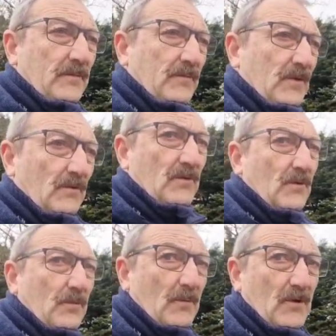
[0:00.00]
You'll
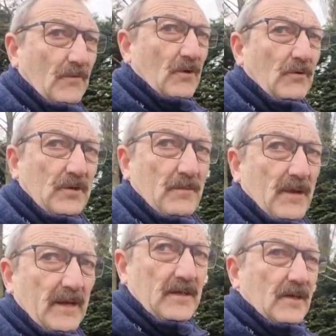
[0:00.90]
probably have already
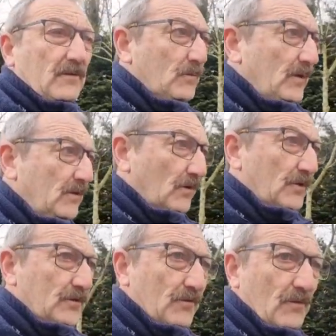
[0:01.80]
paid. We got
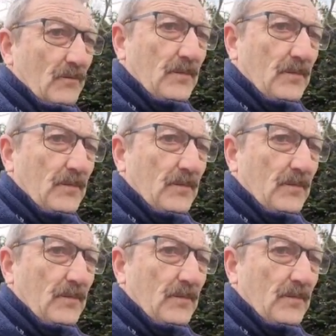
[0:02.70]
this from